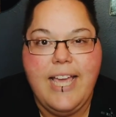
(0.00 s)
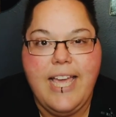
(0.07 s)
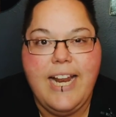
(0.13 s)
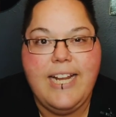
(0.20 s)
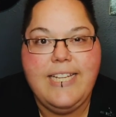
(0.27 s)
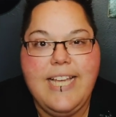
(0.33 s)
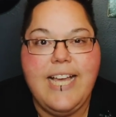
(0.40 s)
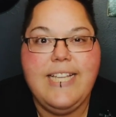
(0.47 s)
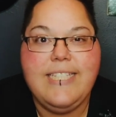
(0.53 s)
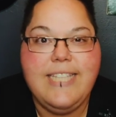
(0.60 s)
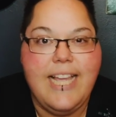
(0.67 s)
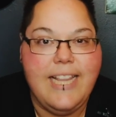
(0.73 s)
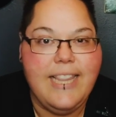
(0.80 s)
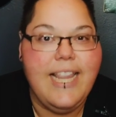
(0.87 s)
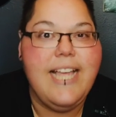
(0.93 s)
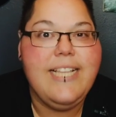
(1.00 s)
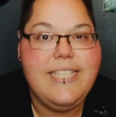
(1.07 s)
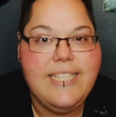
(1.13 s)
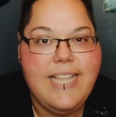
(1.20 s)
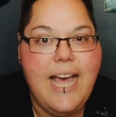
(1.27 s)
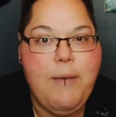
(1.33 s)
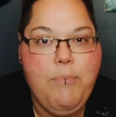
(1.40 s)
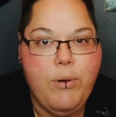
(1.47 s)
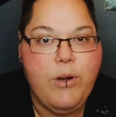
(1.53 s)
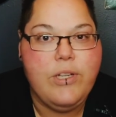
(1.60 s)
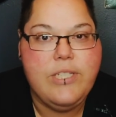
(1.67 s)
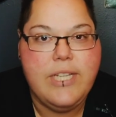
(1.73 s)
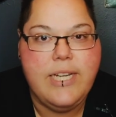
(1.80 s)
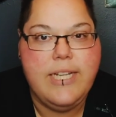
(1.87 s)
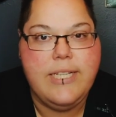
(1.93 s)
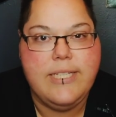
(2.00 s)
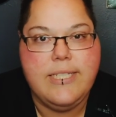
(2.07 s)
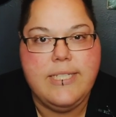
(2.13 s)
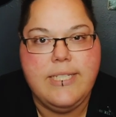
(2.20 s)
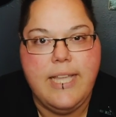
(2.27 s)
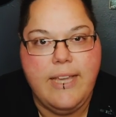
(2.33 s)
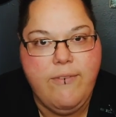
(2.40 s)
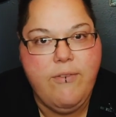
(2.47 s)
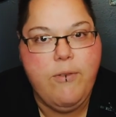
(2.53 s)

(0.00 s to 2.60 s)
can attest that unless that person is like